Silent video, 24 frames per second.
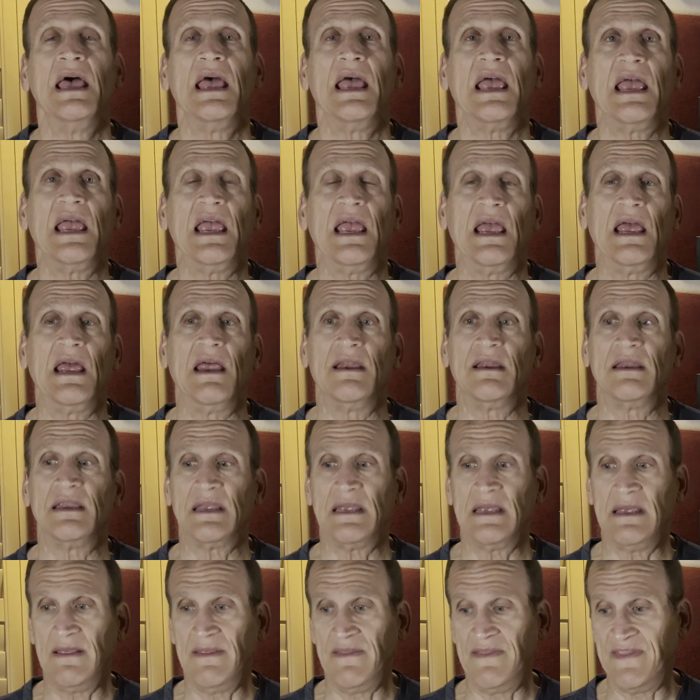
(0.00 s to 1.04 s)
And
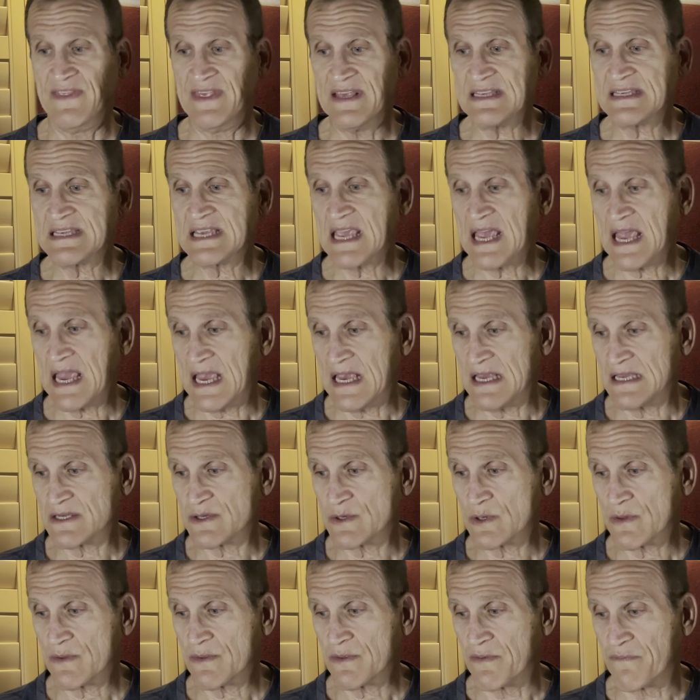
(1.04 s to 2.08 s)
in this case,
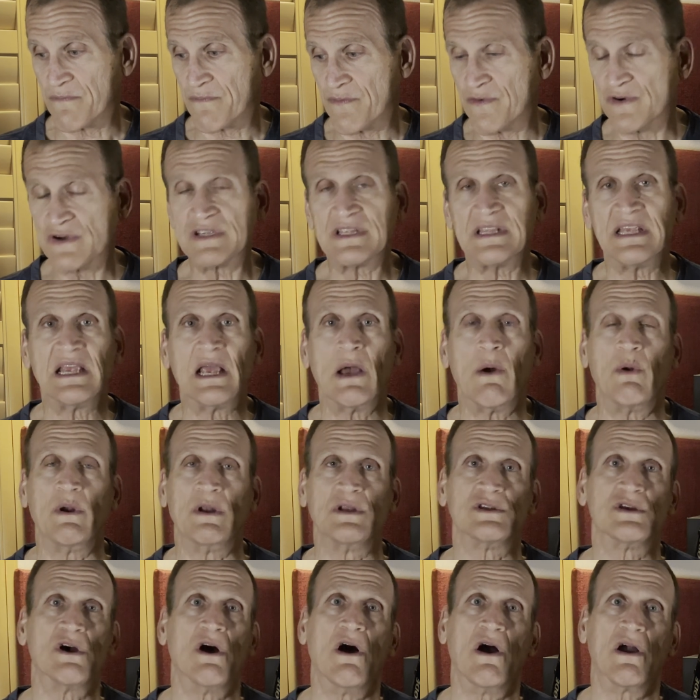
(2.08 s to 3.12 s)
the first thing I want
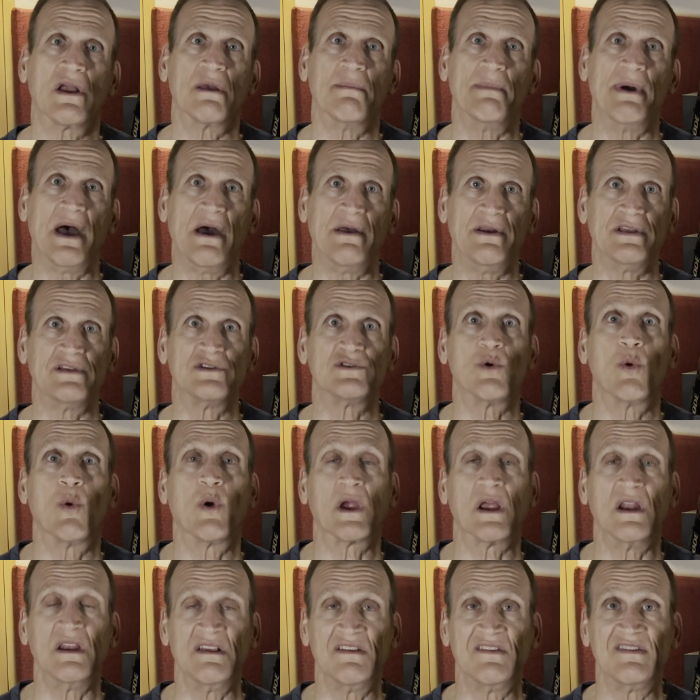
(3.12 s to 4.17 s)
to talk about is
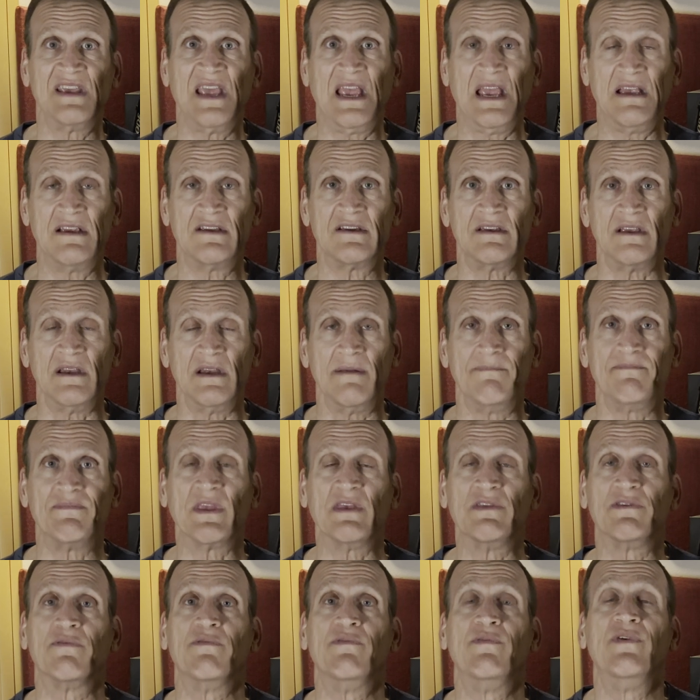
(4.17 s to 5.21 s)
organization.
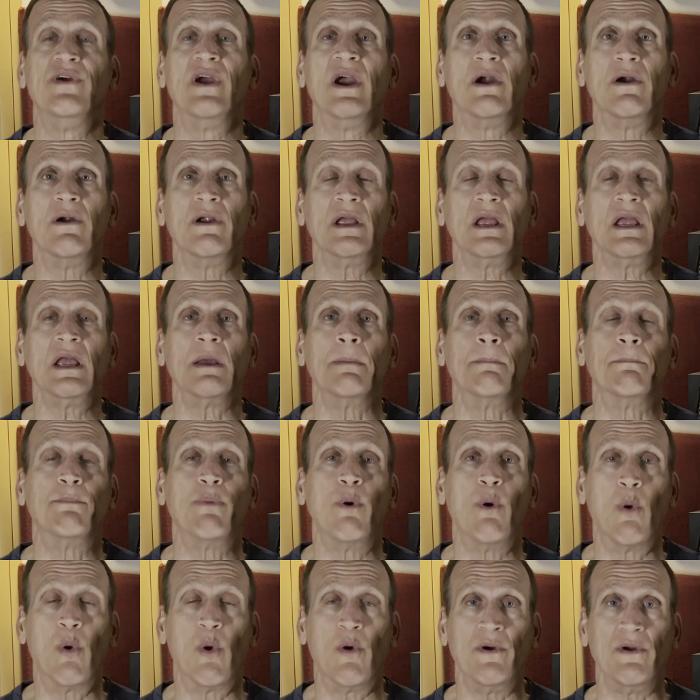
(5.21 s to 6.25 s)
It's very
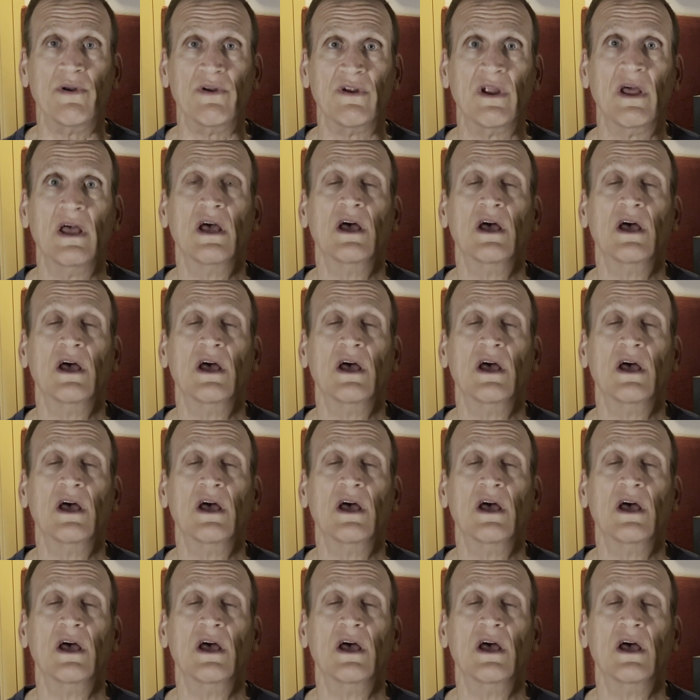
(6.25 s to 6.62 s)
important